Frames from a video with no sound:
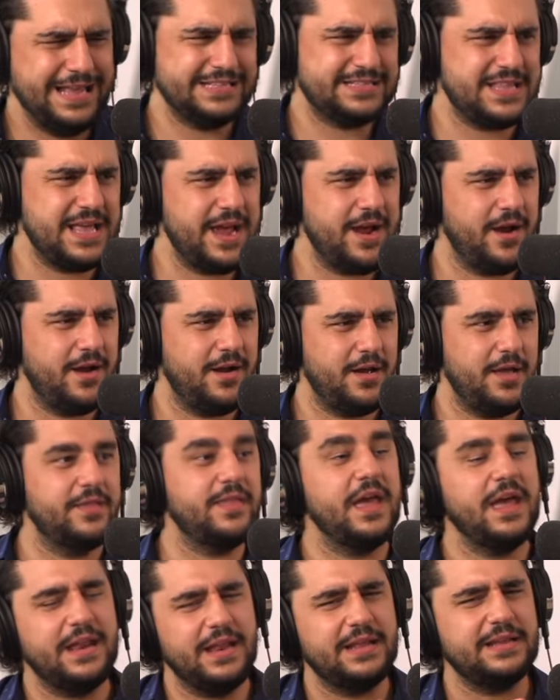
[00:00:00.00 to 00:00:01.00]
Is there?
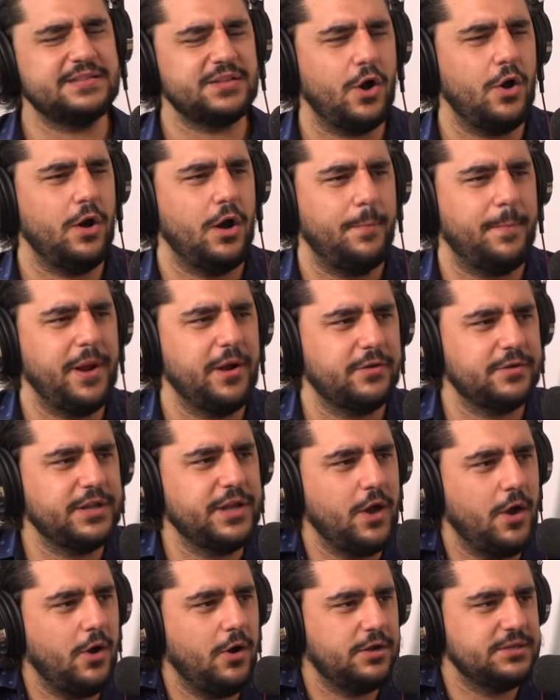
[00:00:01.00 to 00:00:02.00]
It is a, apparently
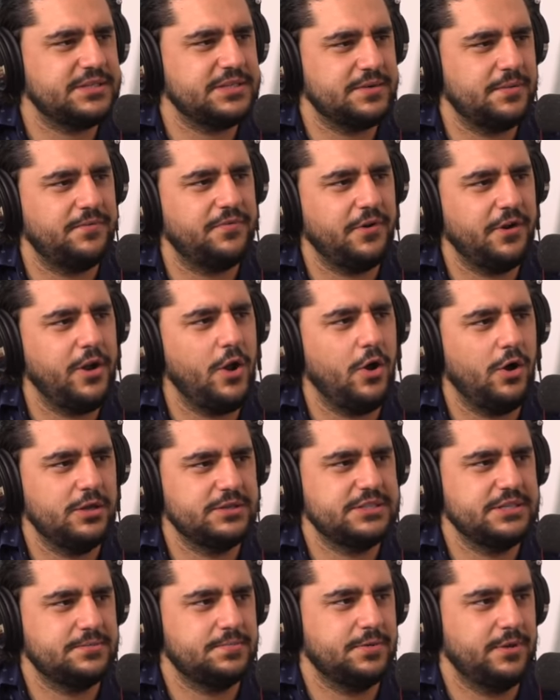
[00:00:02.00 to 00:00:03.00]
a haunted, very haunted